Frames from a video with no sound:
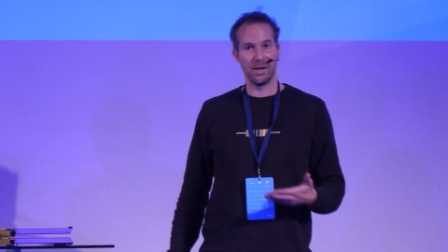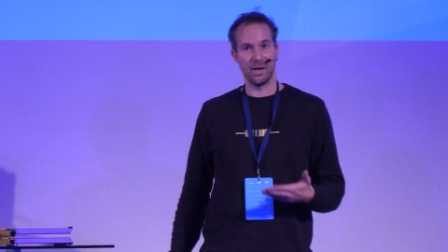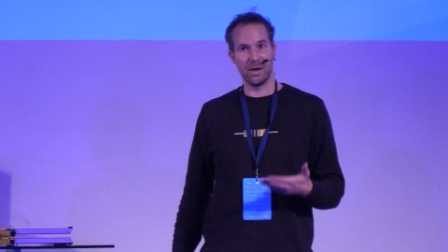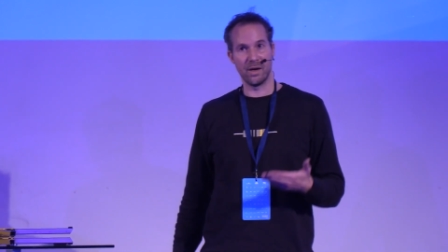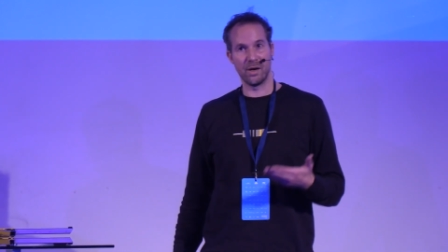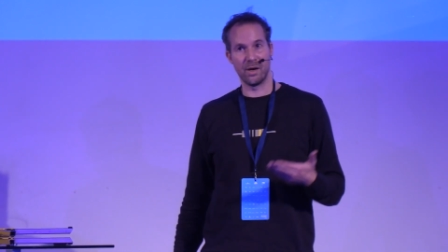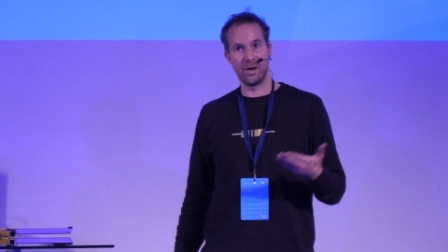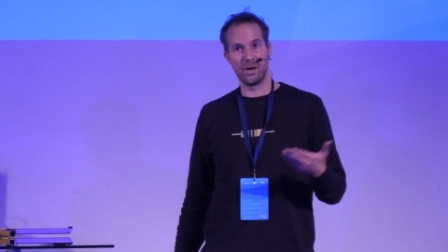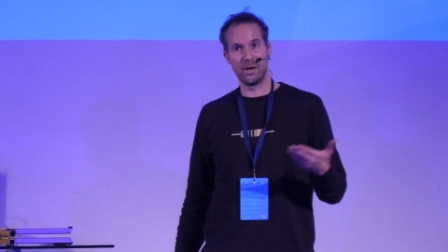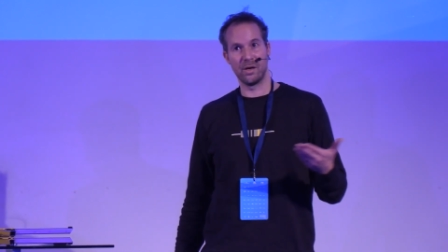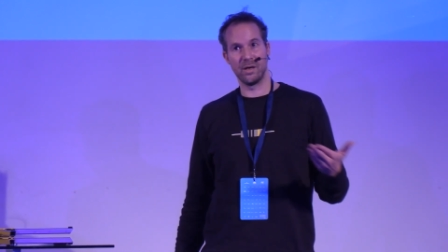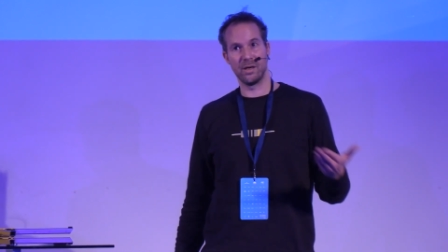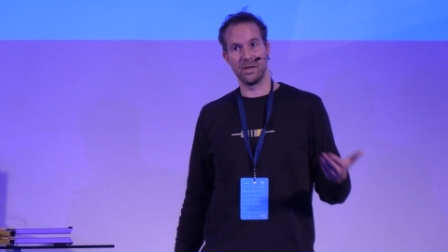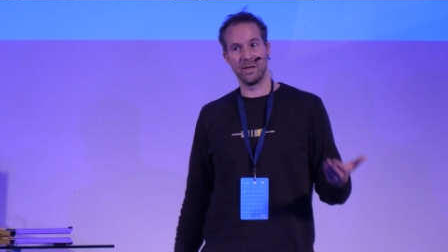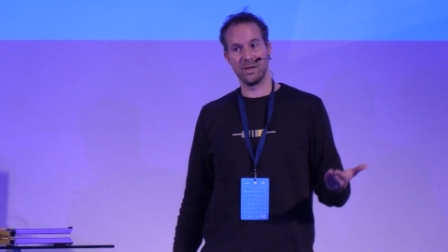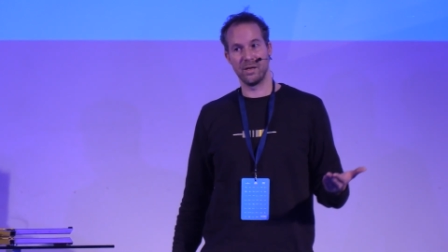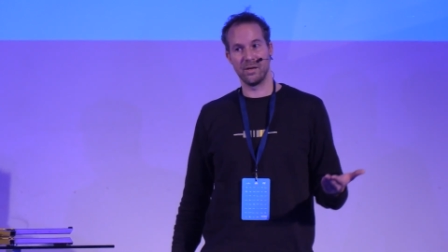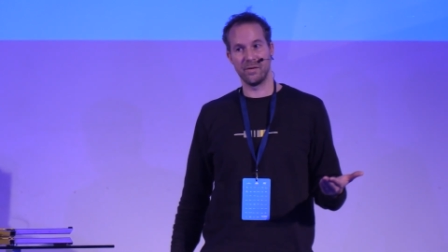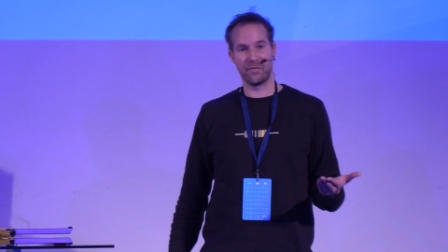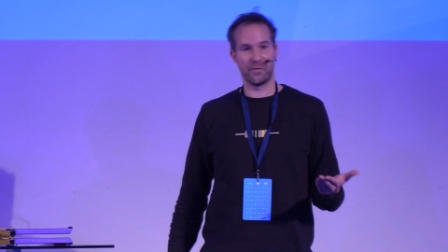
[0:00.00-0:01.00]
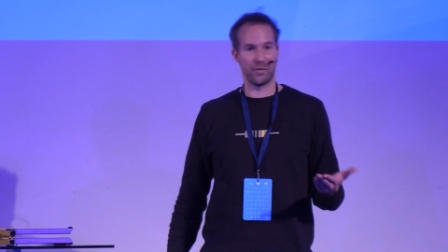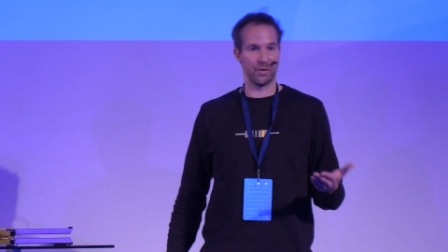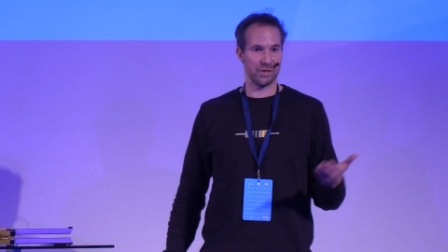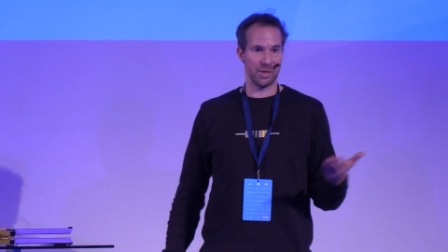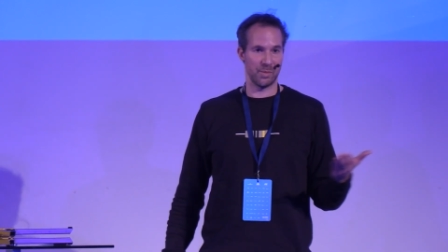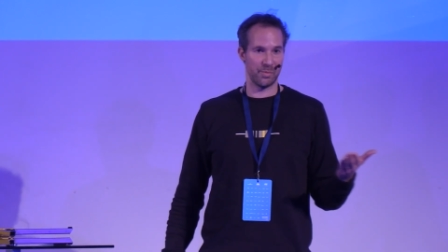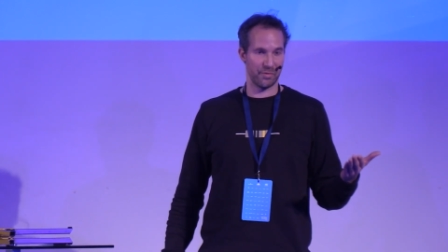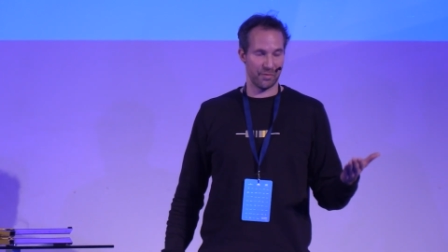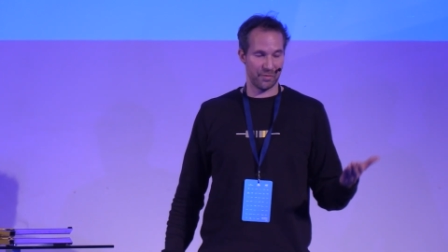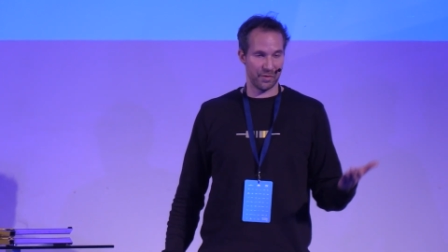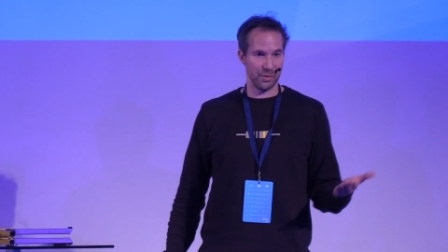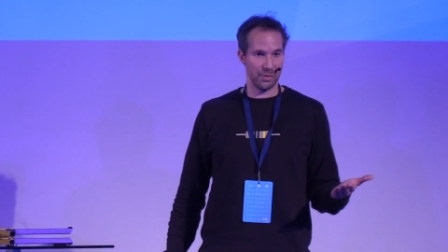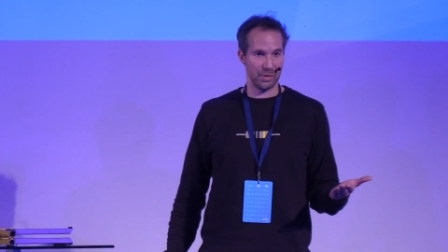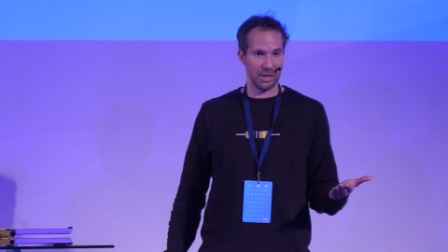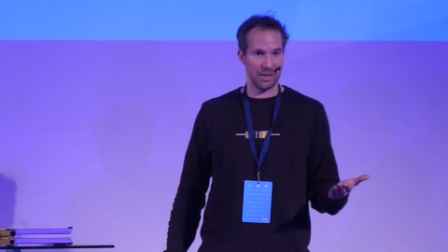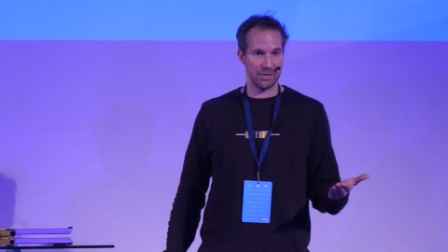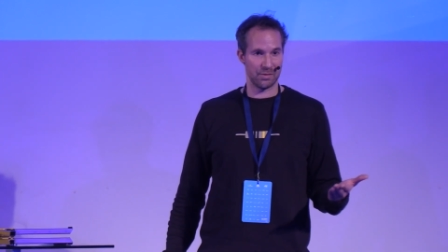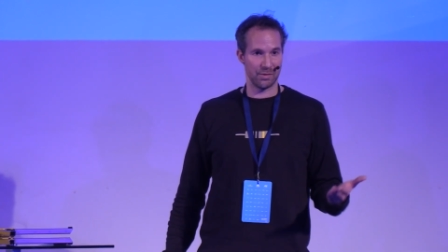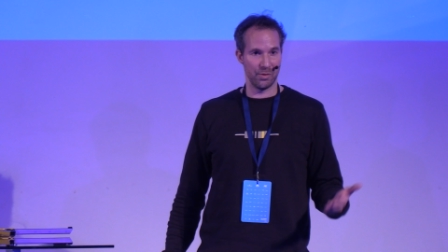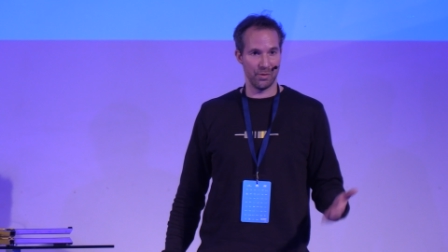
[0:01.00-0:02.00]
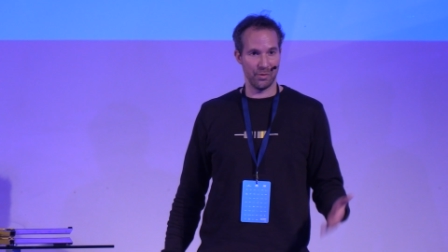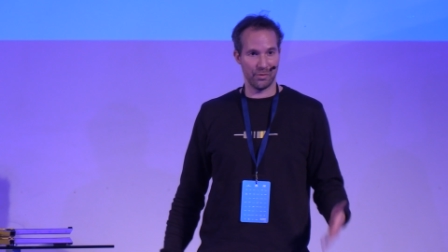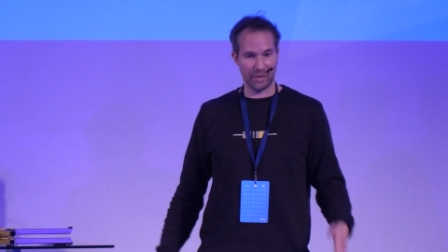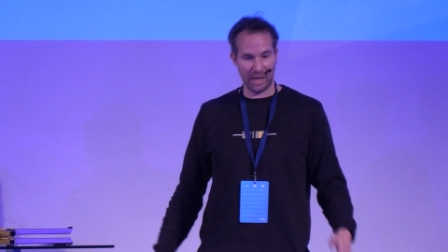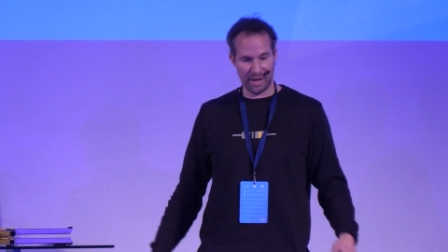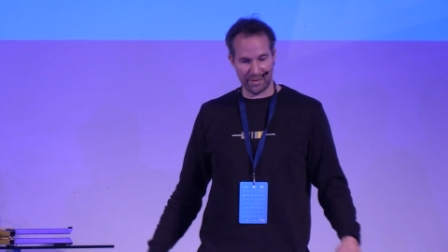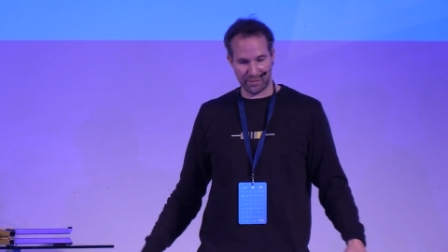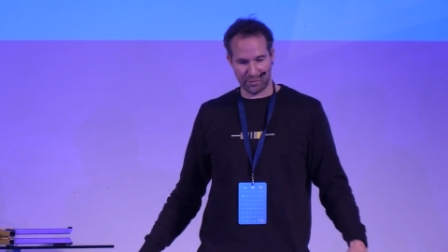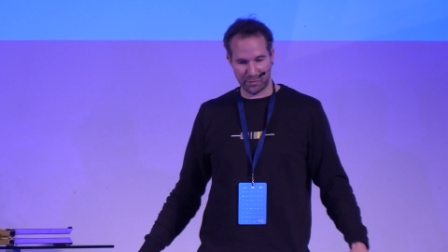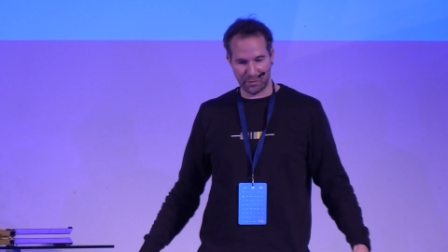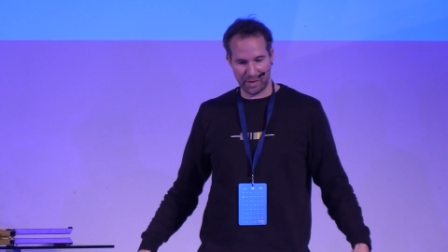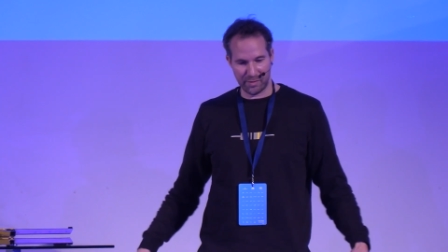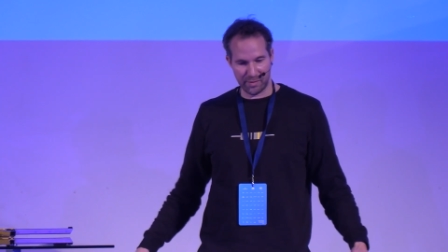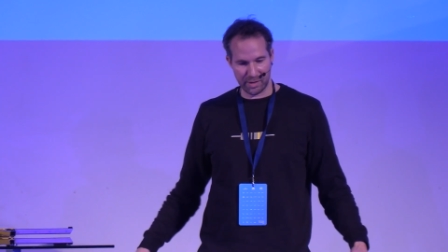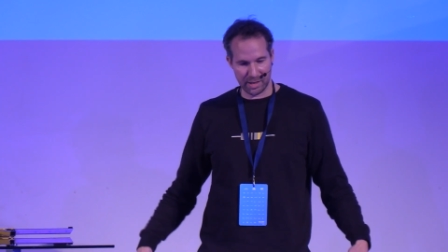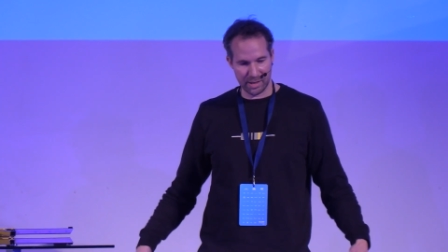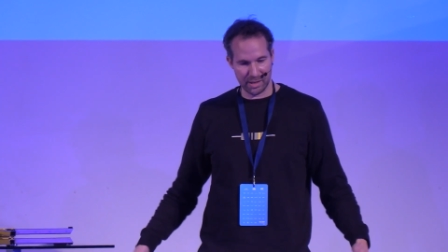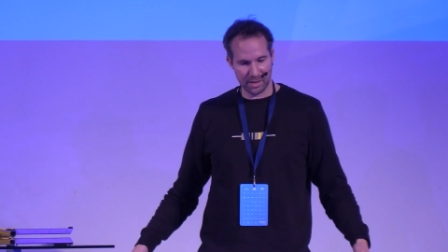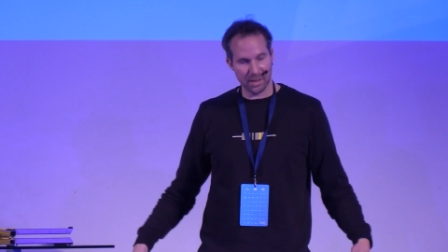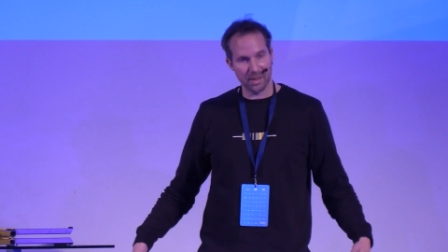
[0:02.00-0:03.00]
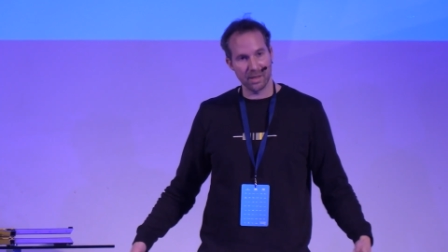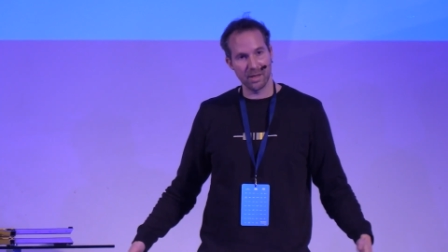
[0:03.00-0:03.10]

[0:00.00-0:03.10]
are, for example, a few days old, have very